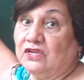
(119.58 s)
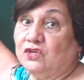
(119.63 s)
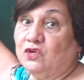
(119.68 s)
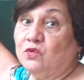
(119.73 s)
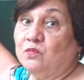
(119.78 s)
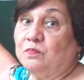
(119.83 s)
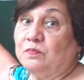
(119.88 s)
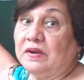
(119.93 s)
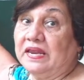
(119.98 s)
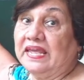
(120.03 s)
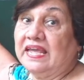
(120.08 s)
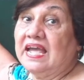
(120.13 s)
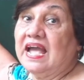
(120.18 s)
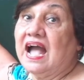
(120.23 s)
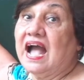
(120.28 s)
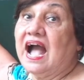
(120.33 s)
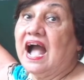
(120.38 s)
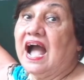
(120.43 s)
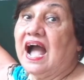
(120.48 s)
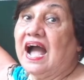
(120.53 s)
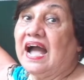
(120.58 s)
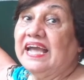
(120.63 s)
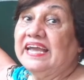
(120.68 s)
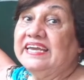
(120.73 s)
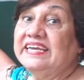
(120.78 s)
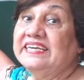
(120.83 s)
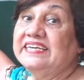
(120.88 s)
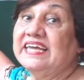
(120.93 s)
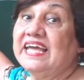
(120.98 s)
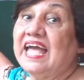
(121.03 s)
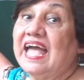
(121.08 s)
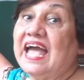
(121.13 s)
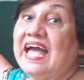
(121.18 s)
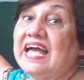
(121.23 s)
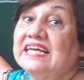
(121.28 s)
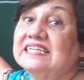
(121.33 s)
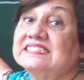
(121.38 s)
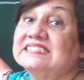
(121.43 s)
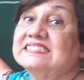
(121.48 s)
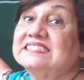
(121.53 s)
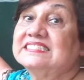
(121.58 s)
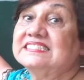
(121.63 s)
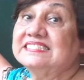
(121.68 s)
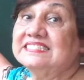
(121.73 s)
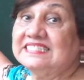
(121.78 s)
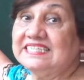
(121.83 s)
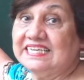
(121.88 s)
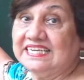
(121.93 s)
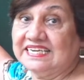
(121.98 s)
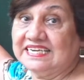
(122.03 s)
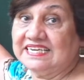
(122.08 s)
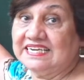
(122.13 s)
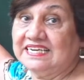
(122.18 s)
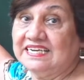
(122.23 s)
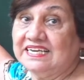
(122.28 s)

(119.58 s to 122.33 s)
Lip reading: you play hide and seek.